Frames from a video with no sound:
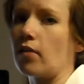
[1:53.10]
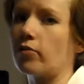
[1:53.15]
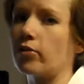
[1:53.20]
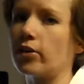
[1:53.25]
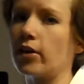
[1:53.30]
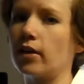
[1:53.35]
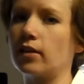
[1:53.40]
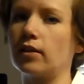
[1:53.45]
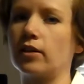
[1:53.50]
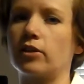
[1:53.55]

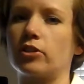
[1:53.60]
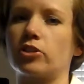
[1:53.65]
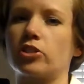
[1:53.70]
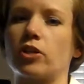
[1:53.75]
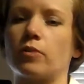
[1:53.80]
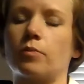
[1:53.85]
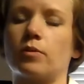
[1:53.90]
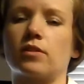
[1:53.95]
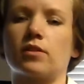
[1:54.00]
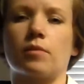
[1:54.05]
Everyday
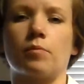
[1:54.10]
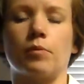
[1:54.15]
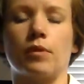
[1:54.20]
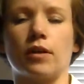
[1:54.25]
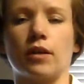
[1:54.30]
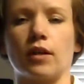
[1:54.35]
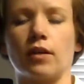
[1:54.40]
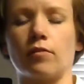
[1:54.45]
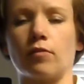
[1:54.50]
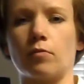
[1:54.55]
leadership is
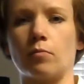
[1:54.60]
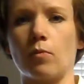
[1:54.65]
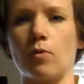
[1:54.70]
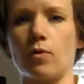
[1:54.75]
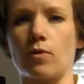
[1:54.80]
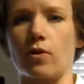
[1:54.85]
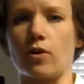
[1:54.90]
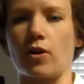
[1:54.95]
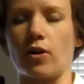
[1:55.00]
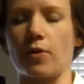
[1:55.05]
something even
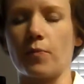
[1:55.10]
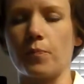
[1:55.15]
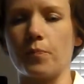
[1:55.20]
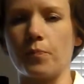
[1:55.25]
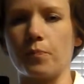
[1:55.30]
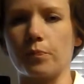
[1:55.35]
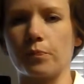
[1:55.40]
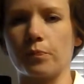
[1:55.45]
more.